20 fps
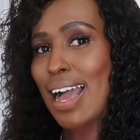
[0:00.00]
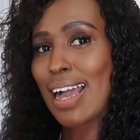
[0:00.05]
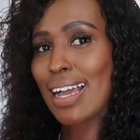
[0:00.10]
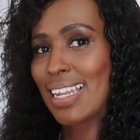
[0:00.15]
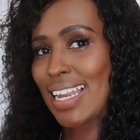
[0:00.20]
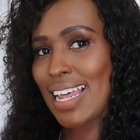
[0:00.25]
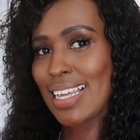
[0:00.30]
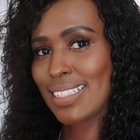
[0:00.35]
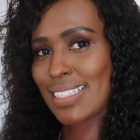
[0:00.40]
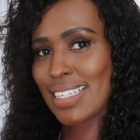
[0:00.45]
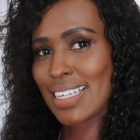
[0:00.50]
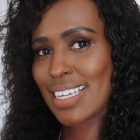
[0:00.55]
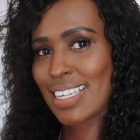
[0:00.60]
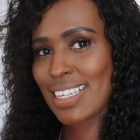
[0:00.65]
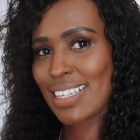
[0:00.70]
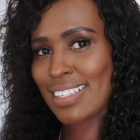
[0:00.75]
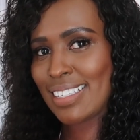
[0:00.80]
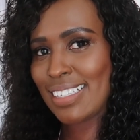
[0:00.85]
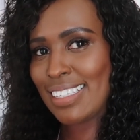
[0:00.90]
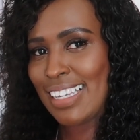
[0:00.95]
a classic,
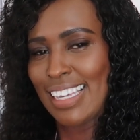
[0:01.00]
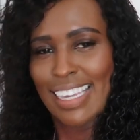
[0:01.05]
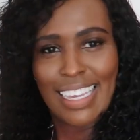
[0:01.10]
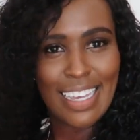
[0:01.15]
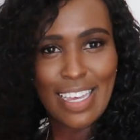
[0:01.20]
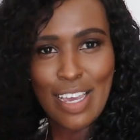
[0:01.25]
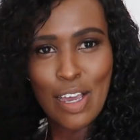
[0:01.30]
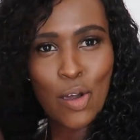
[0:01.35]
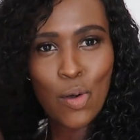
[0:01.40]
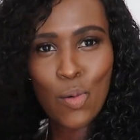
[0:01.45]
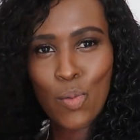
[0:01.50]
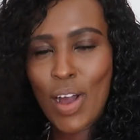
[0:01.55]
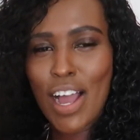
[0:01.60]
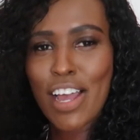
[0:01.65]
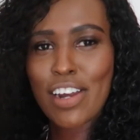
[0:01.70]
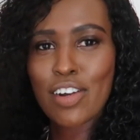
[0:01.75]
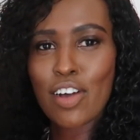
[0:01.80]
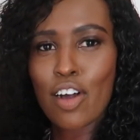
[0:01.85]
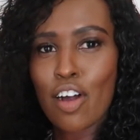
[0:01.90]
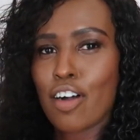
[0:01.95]

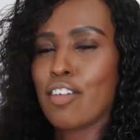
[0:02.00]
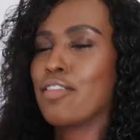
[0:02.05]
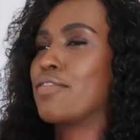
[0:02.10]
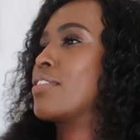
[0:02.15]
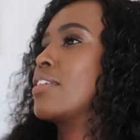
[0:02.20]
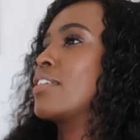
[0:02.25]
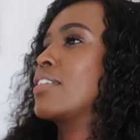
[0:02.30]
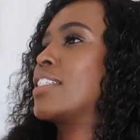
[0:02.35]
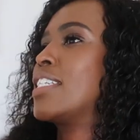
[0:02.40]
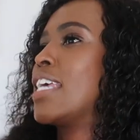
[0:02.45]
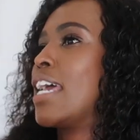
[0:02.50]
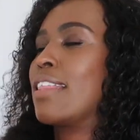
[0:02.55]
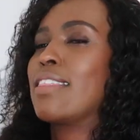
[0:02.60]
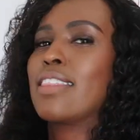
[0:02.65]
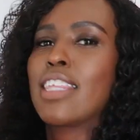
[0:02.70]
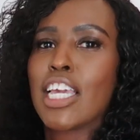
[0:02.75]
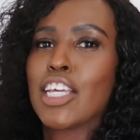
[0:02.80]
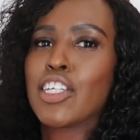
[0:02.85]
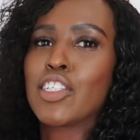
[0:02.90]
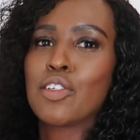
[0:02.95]
one of the
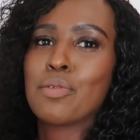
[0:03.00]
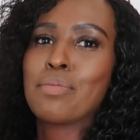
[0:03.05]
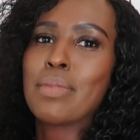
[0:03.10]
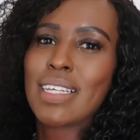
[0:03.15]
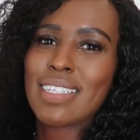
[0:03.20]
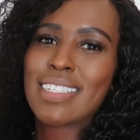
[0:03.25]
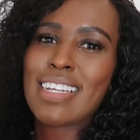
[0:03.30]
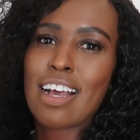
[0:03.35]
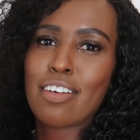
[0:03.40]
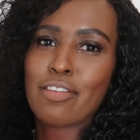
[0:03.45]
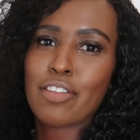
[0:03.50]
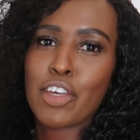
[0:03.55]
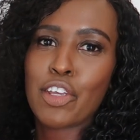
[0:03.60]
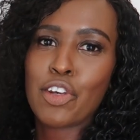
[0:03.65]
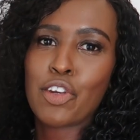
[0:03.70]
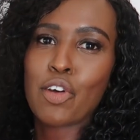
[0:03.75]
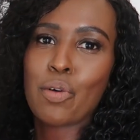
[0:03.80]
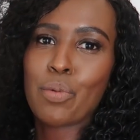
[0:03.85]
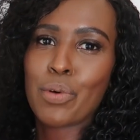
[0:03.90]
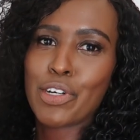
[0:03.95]
10 things you must have
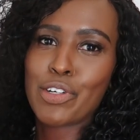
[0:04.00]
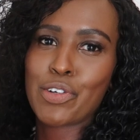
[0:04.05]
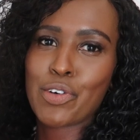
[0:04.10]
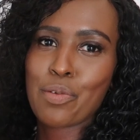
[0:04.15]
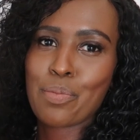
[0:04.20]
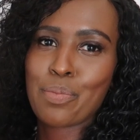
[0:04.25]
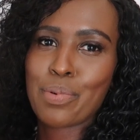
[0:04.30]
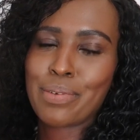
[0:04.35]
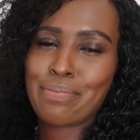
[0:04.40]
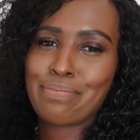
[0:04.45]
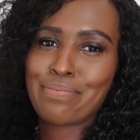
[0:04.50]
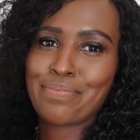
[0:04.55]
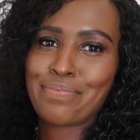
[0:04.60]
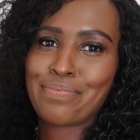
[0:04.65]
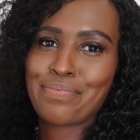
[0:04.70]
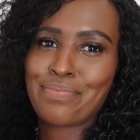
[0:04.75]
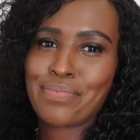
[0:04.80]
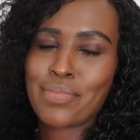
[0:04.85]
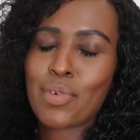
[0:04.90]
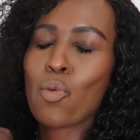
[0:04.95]
in your wardrobe,
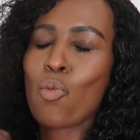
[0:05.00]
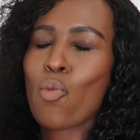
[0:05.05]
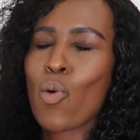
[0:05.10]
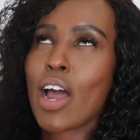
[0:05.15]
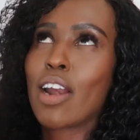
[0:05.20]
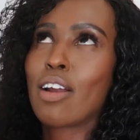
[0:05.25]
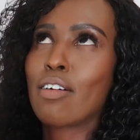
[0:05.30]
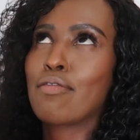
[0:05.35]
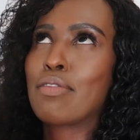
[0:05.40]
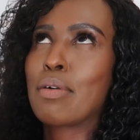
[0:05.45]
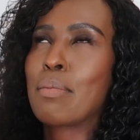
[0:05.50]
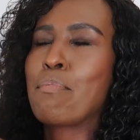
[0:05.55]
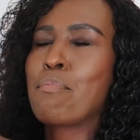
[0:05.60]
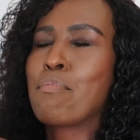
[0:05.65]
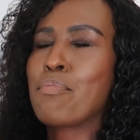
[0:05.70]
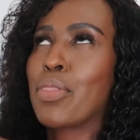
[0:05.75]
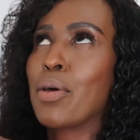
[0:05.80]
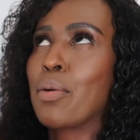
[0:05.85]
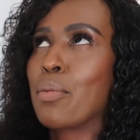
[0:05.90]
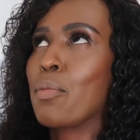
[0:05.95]
one of
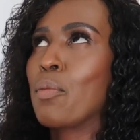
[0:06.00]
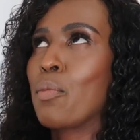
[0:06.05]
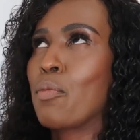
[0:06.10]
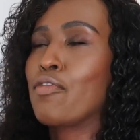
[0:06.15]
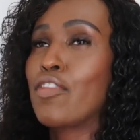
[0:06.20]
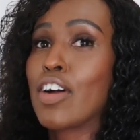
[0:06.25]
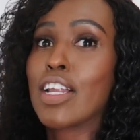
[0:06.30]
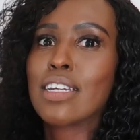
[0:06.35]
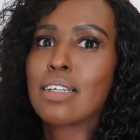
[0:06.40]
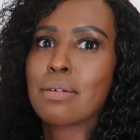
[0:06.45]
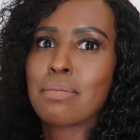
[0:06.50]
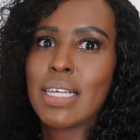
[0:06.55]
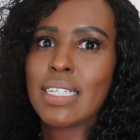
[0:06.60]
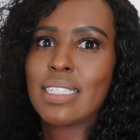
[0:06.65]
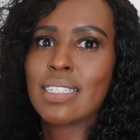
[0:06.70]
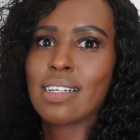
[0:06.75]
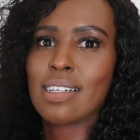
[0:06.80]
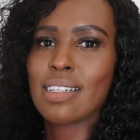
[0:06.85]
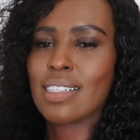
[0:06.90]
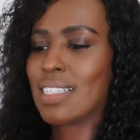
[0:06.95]
the
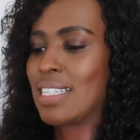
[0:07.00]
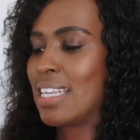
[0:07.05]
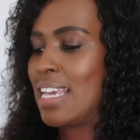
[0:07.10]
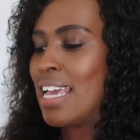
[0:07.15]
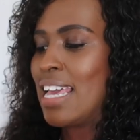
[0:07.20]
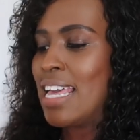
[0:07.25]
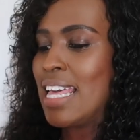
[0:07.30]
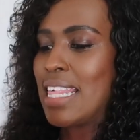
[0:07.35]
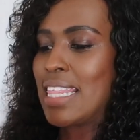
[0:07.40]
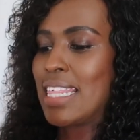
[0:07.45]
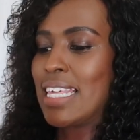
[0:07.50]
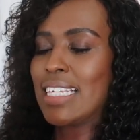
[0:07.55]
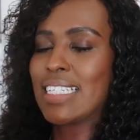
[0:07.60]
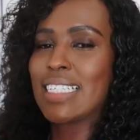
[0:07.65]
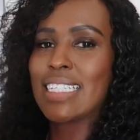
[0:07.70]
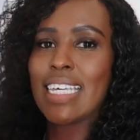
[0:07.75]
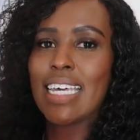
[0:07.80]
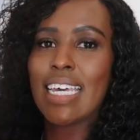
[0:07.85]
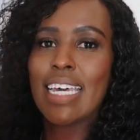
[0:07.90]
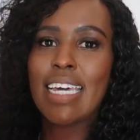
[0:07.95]
fundamentals.
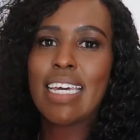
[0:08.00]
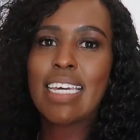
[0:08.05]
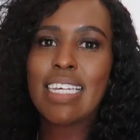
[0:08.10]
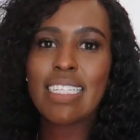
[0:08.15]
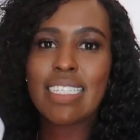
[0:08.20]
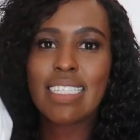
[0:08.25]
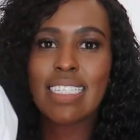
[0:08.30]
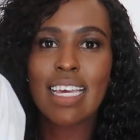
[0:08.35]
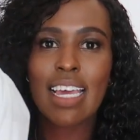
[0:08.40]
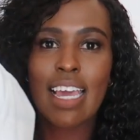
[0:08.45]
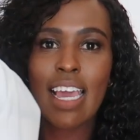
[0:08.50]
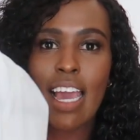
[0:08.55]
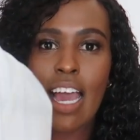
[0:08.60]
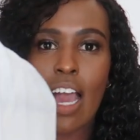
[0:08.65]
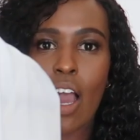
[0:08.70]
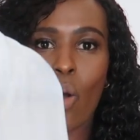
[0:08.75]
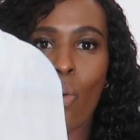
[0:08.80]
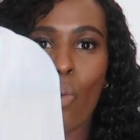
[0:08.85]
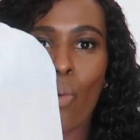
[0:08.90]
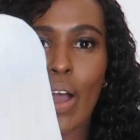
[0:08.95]
This is
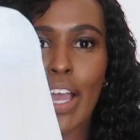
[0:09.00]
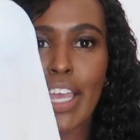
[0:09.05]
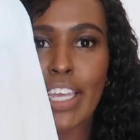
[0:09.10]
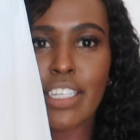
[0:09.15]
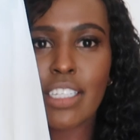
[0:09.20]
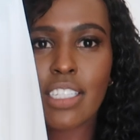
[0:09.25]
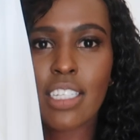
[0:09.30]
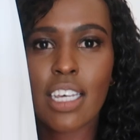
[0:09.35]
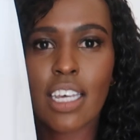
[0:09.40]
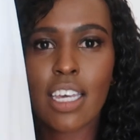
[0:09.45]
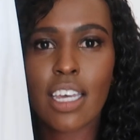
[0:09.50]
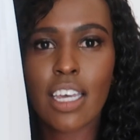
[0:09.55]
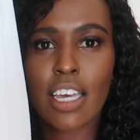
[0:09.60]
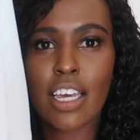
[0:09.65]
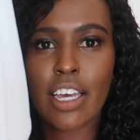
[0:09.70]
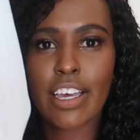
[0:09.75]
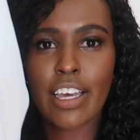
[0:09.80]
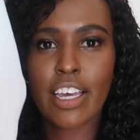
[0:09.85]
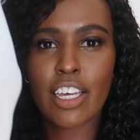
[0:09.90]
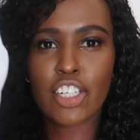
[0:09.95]
a white
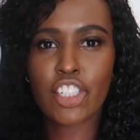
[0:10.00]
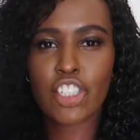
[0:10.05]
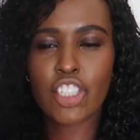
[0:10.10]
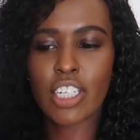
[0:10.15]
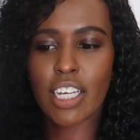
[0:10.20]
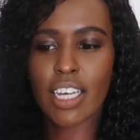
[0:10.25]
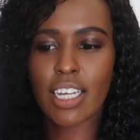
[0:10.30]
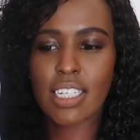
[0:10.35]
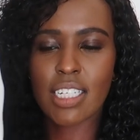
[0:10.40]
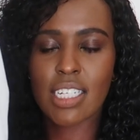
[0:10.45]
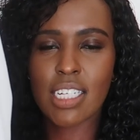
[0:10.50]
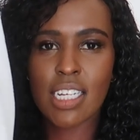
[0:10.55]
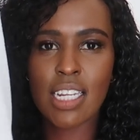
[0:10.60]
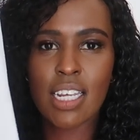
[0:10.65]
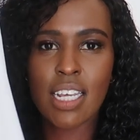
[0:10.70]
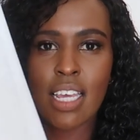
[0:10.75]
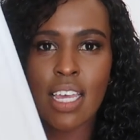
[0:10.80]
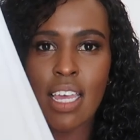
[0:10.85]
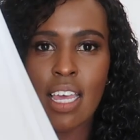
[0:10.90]
shirt.